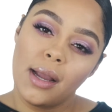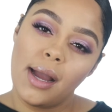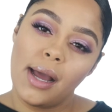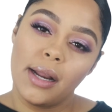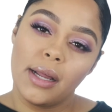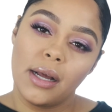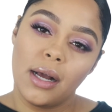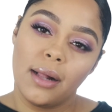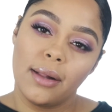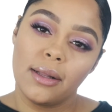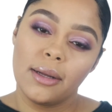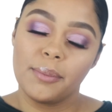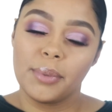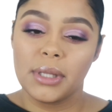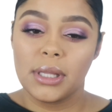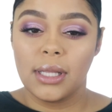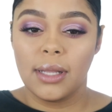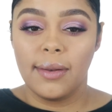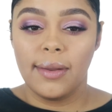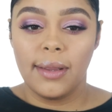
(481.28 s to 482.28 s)
kind of color,
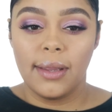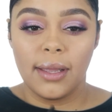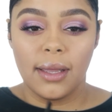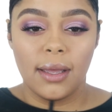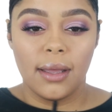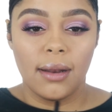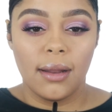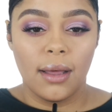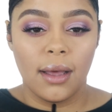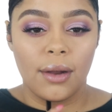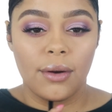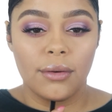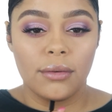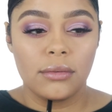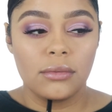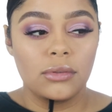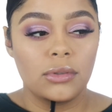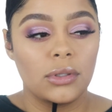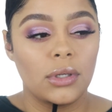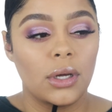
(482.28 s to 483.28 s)
but then again I
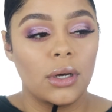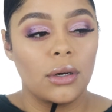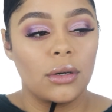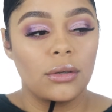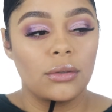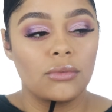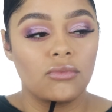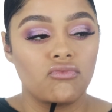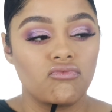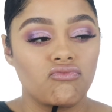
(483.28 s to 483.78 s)
don't know.